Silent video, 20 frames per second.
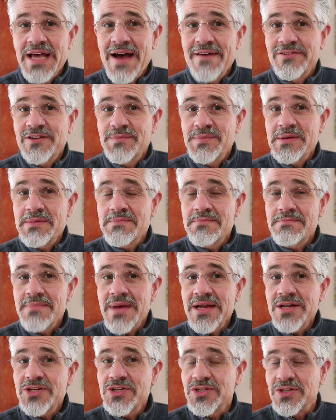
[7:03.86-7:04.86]
have to be
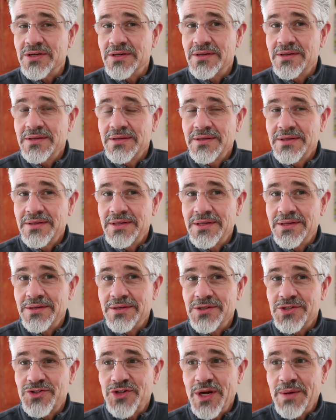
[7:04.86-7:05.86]
mentioned in
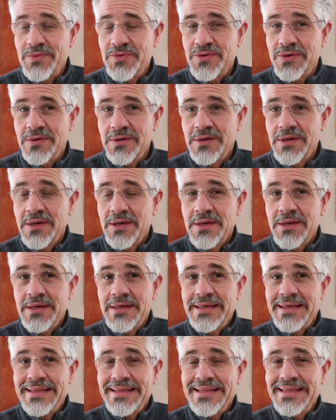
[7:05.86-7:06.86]
the Scripture.
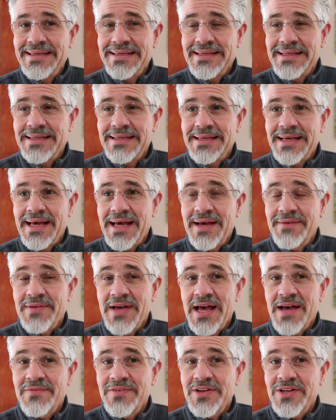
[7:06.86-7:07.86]
The, ha
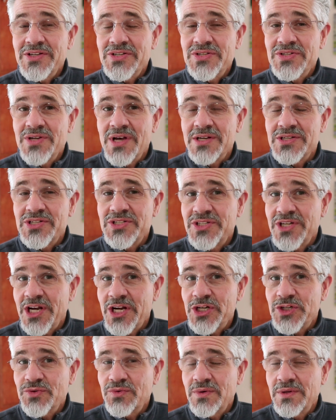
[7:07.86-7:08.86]
having a
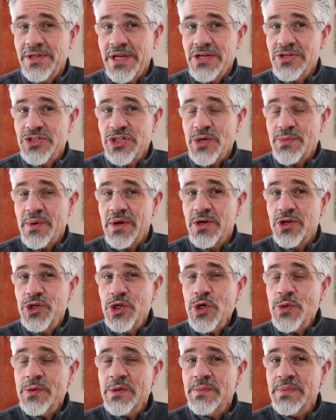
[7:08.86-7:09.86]
sexual relationship, a
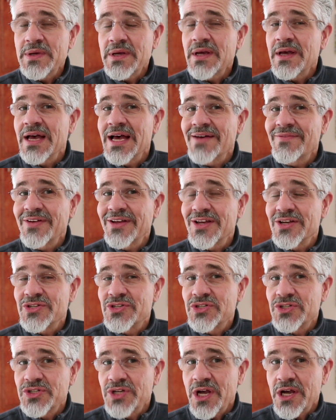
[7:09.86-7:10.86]
human being having a
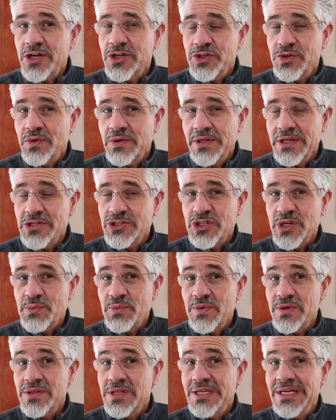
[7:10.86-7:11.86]
sexual
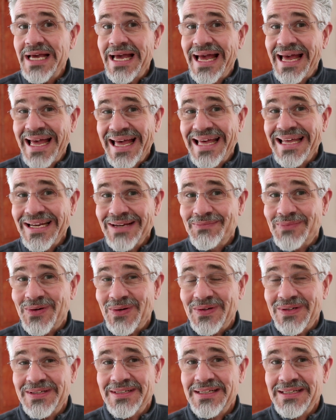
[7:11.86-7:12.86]
relationship with an
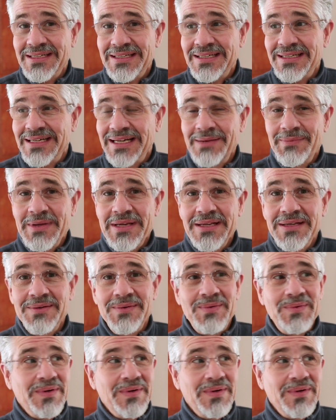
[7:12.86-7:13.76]
animal. I mean,